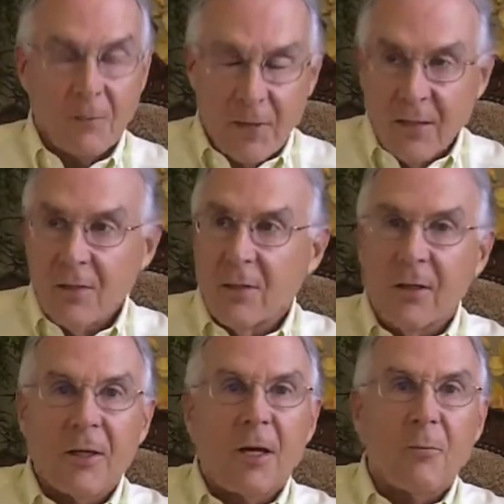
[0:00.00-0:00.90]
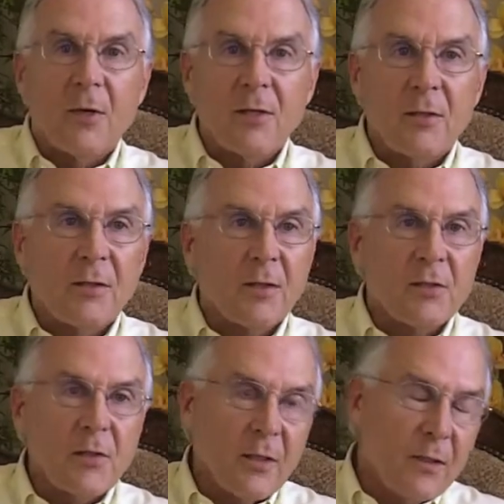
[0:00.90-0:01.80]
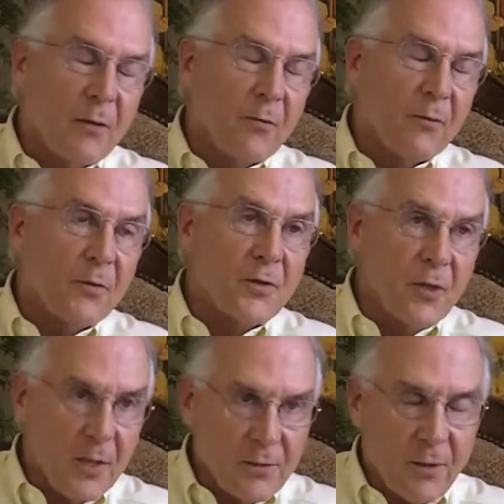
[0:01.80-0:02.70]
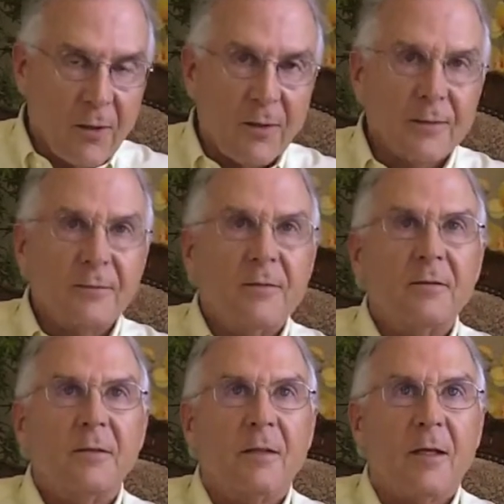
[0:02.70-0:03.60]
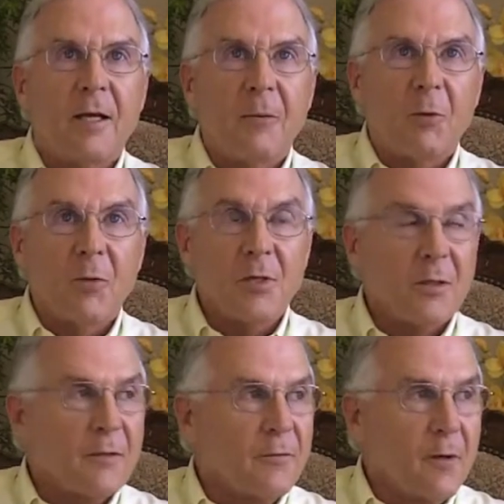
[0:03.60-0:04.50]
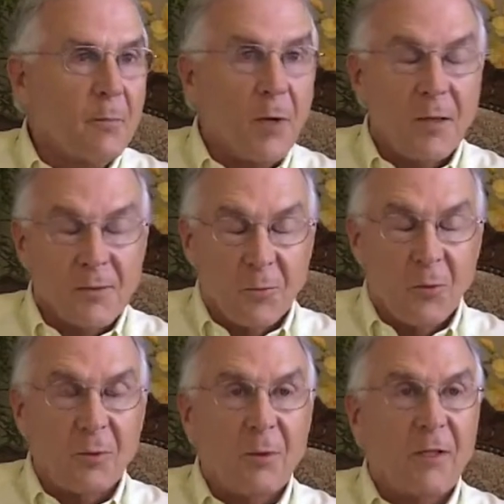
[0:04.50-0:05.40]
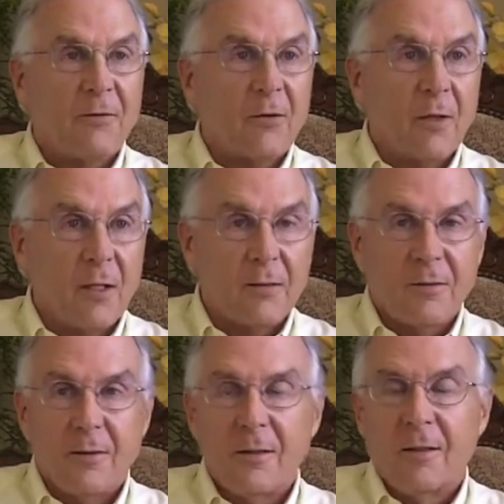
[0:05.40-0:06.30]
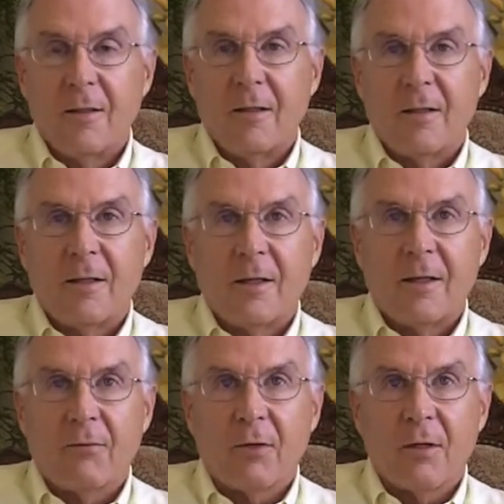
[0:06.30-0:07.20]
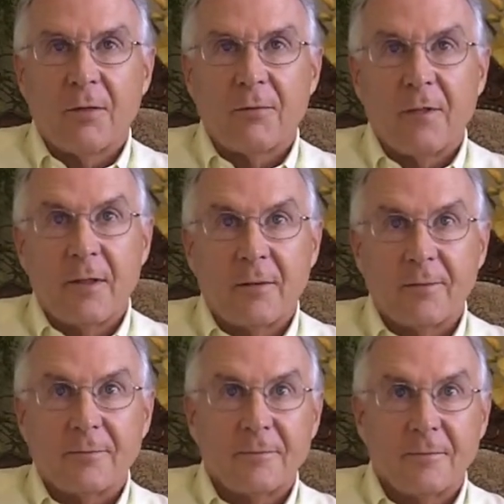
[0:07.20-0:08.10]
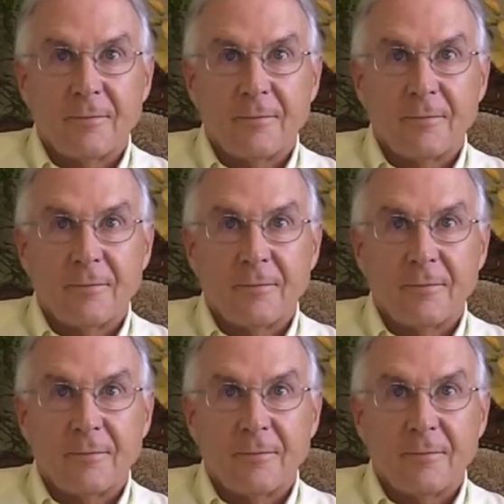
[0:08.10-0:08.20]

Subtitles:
I'm Dennis Lilly. I'm president and CEO of Vision HR, and I'm originally from Baltimore, believe it or not, and have lived in